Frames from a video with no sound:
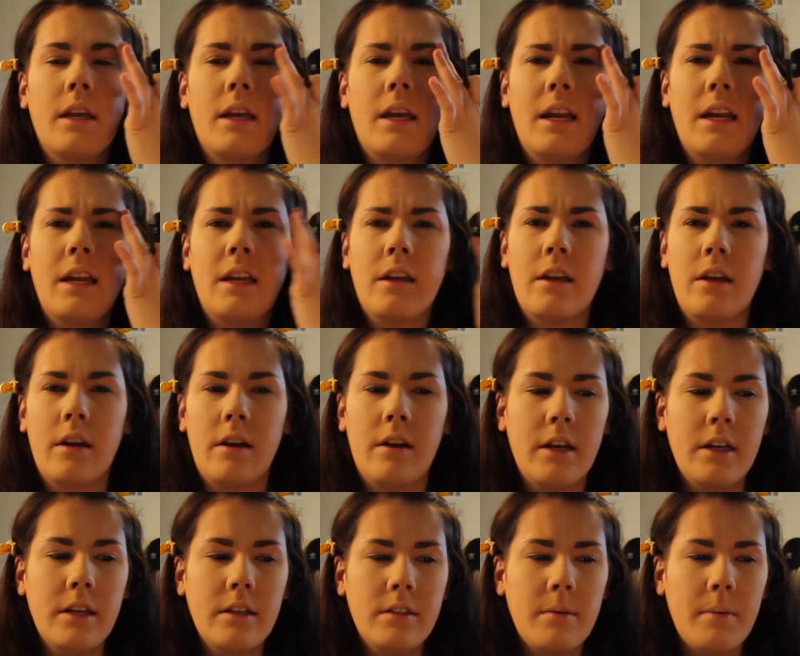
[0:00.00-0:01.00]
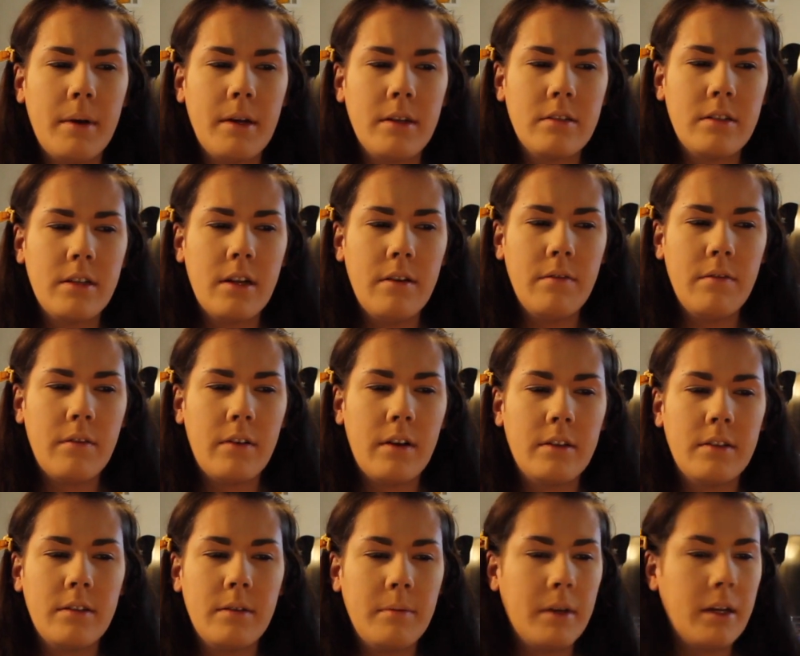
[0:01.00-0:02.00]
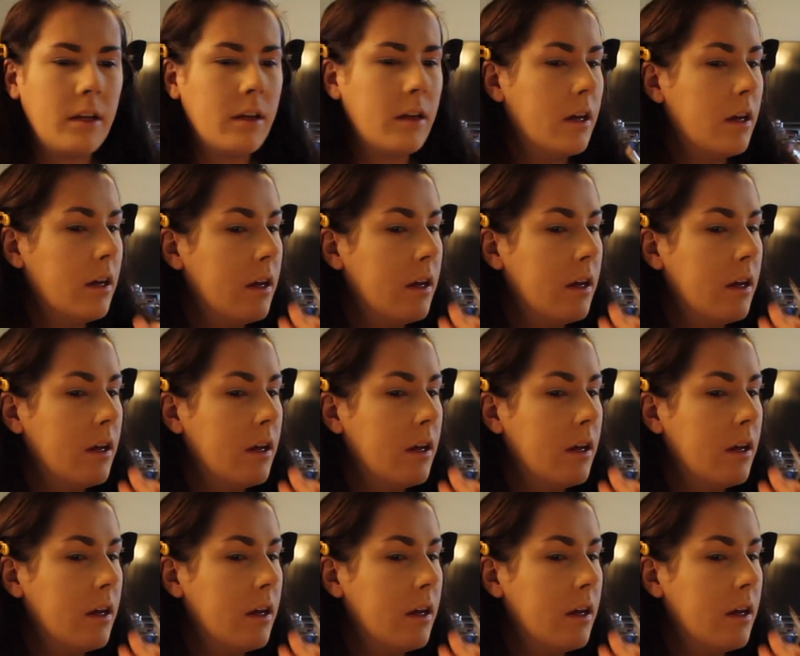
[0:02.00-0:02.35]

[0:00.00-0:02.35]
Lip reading: Getting Curious About Stuff or something.